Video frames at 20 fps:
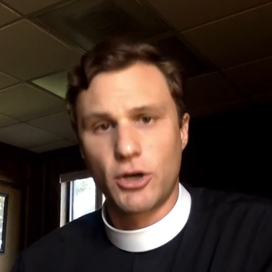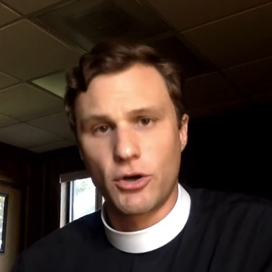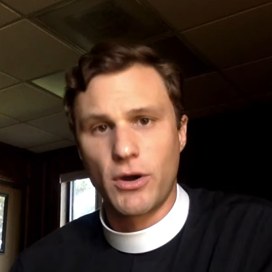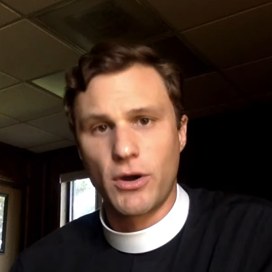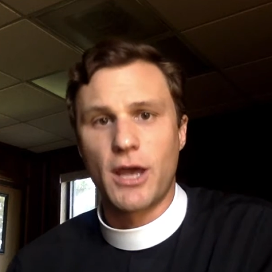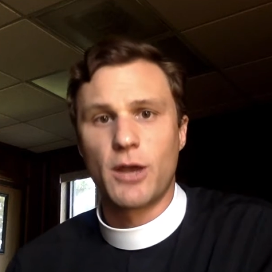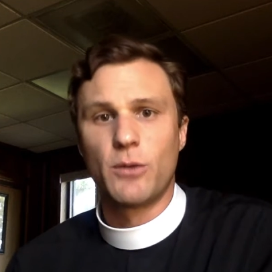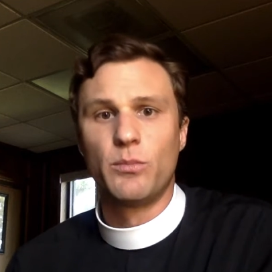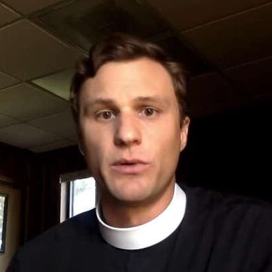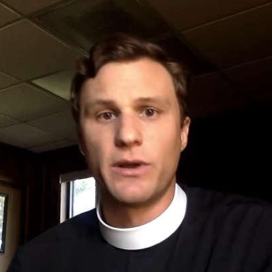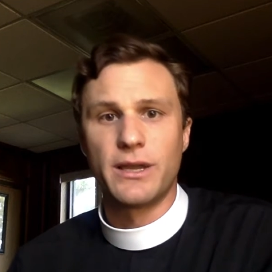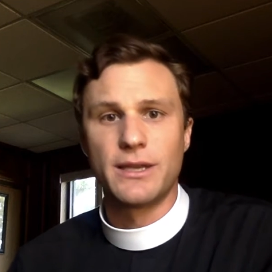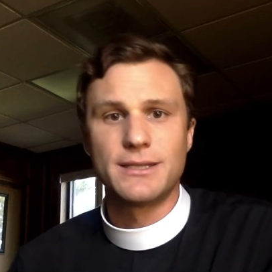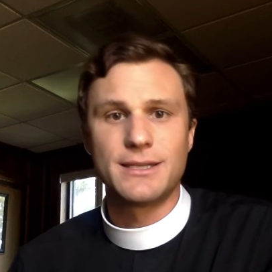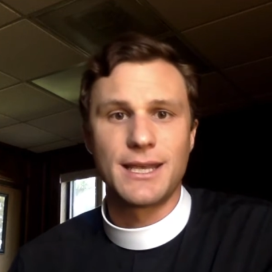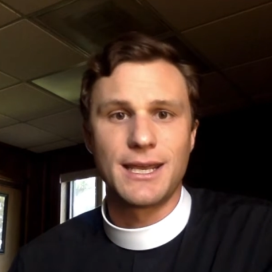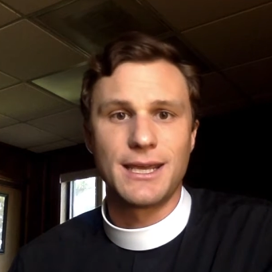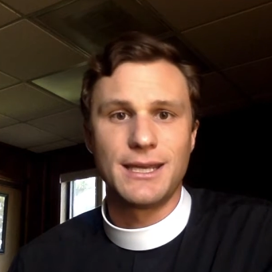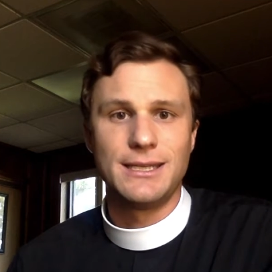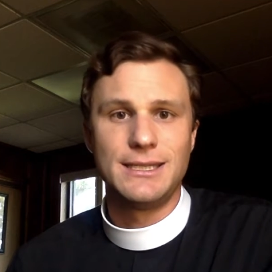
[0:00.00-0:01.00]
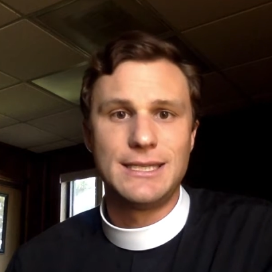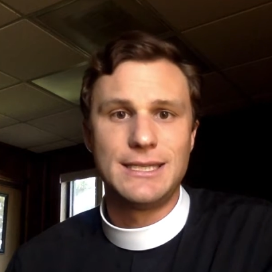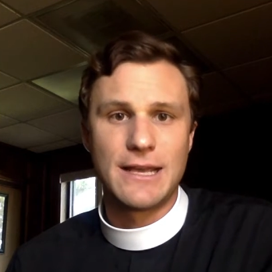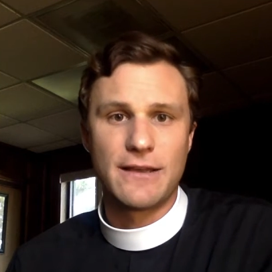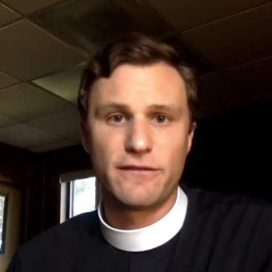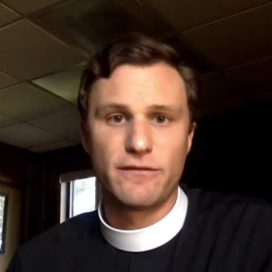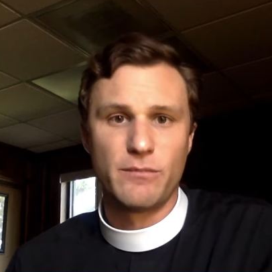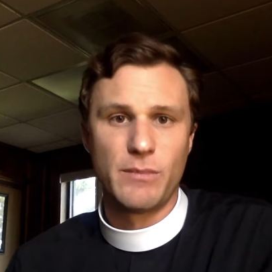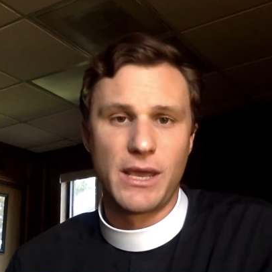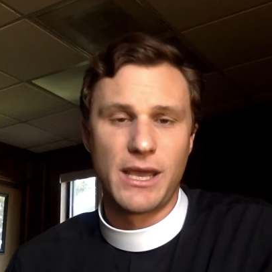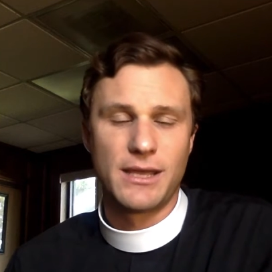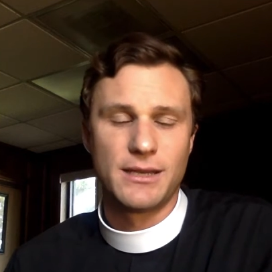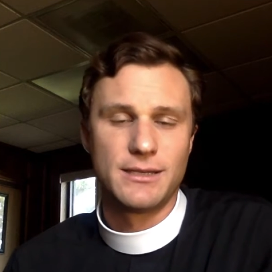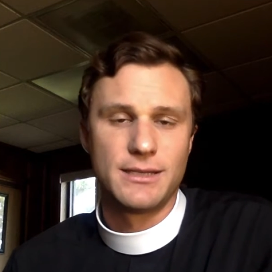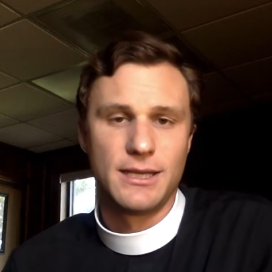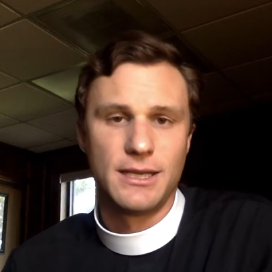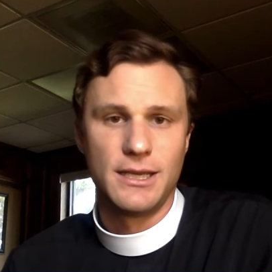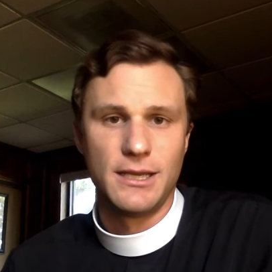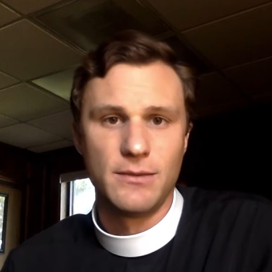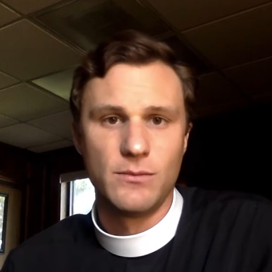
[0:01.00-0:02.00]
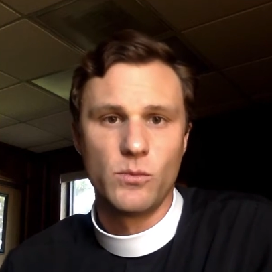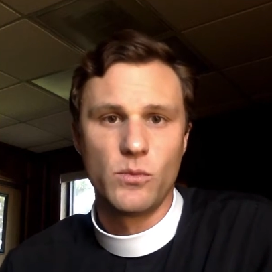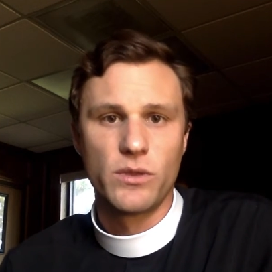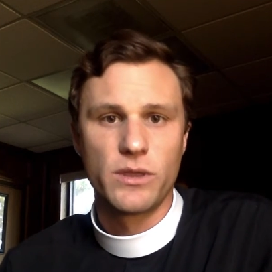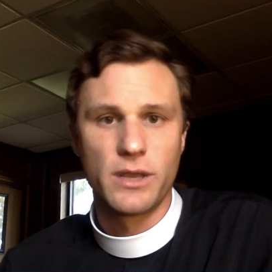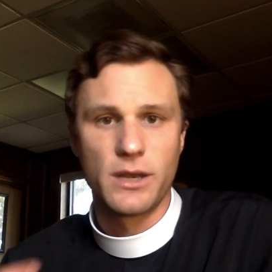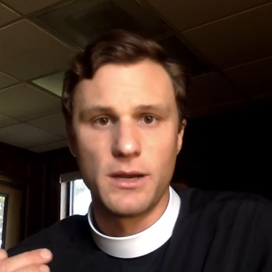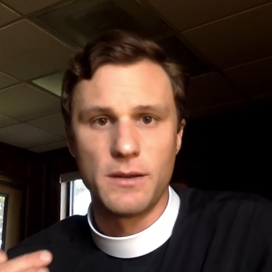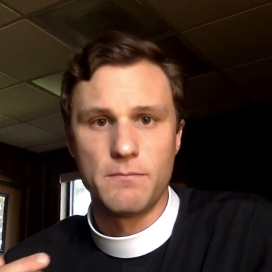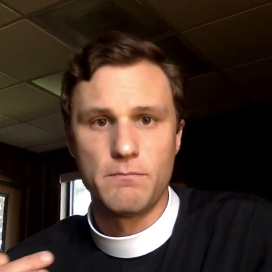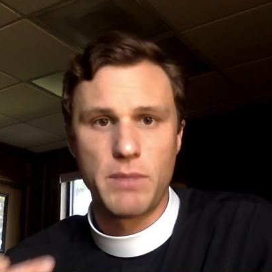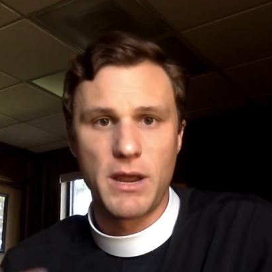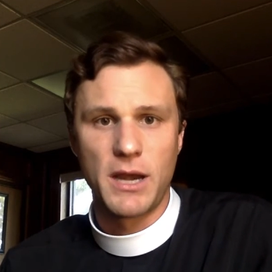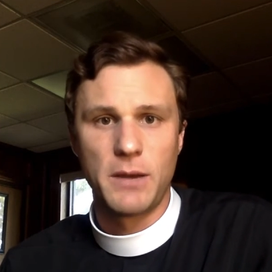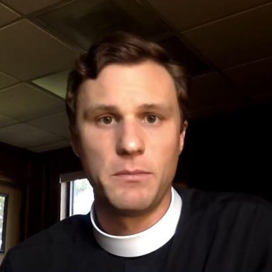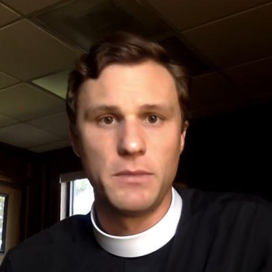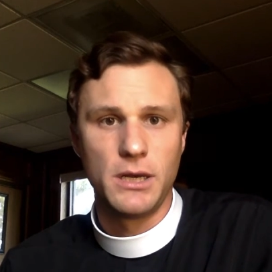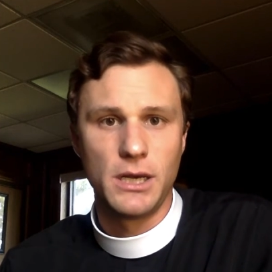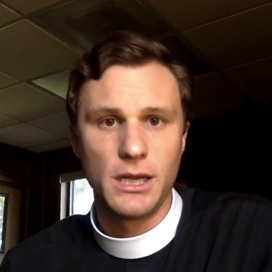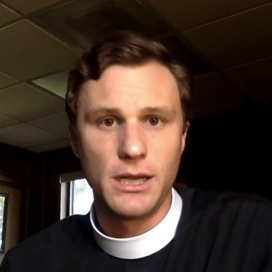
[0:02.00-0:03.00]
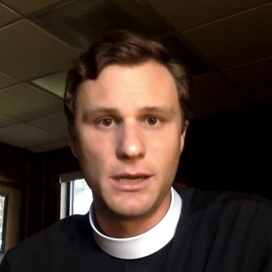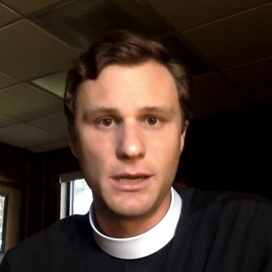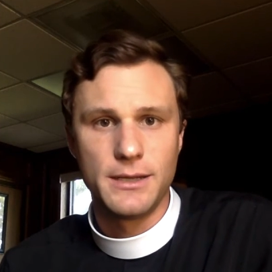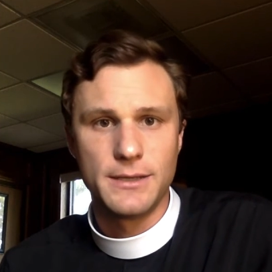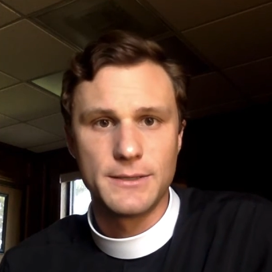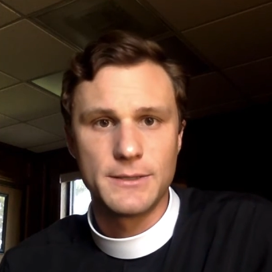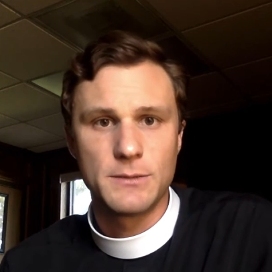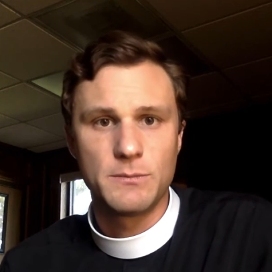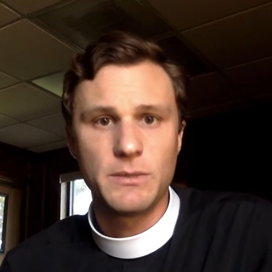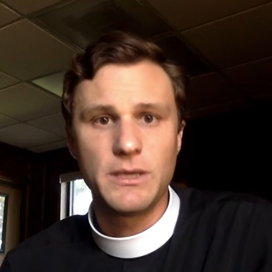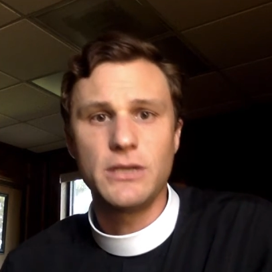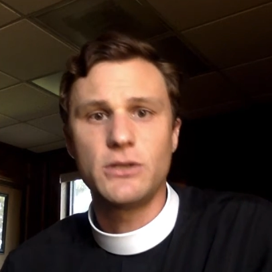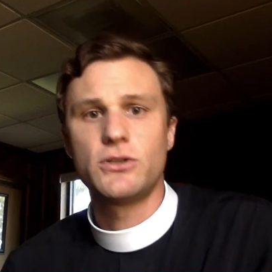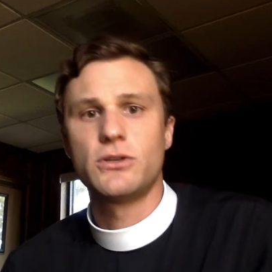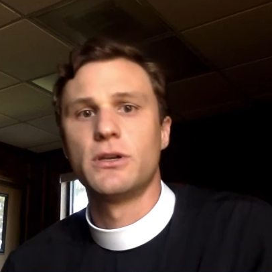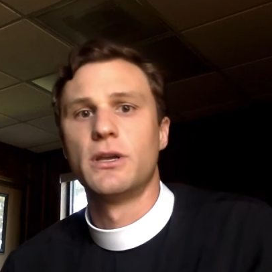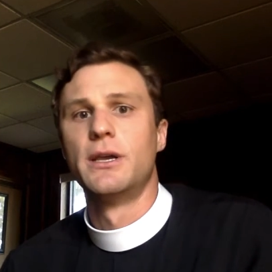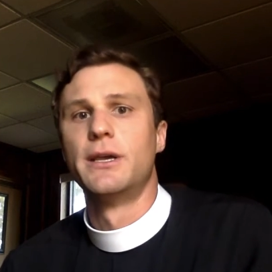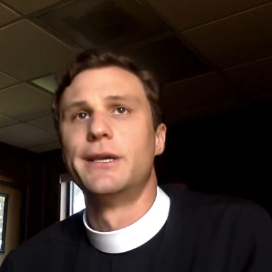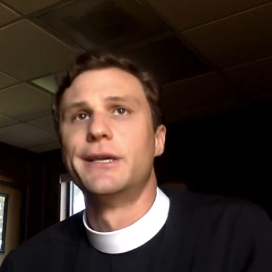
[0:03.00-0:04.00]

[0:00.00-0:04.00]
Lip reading: crowd brings a deaf man to him with an impediment in his speech,